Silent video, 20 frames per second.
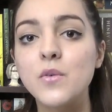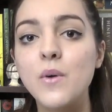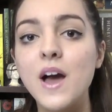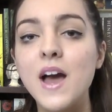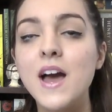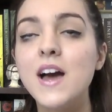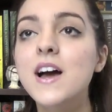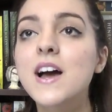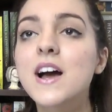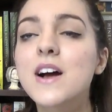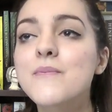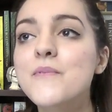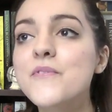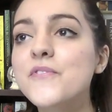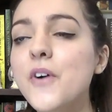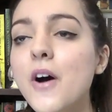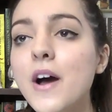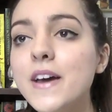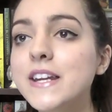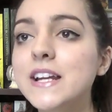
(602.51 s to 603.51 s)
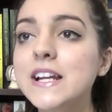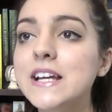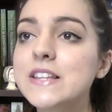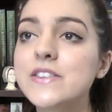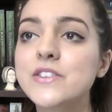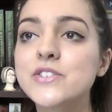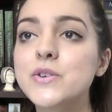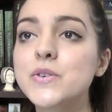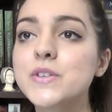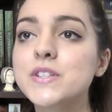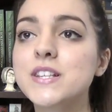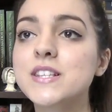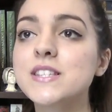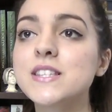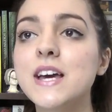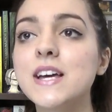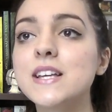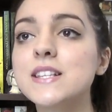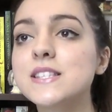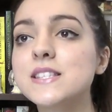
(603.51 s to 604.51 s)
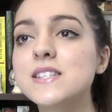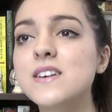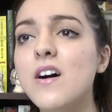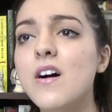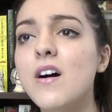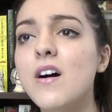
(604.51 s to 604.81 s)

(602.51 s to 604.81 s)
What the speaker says: where finally the doctor says,